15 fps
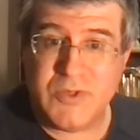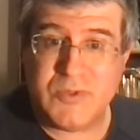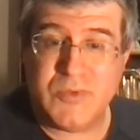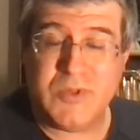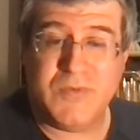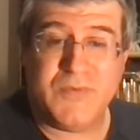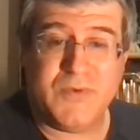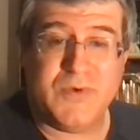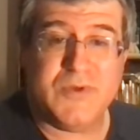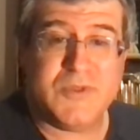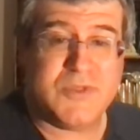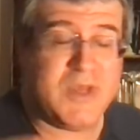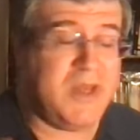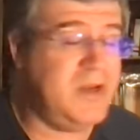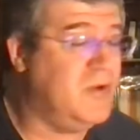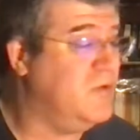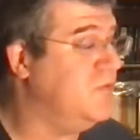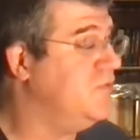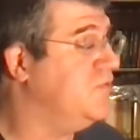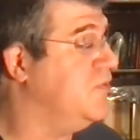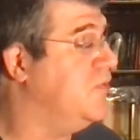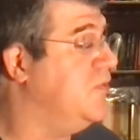to the first set of
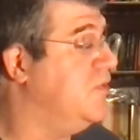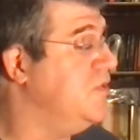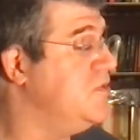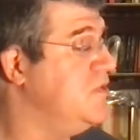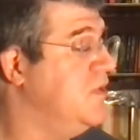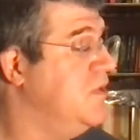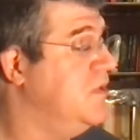chords.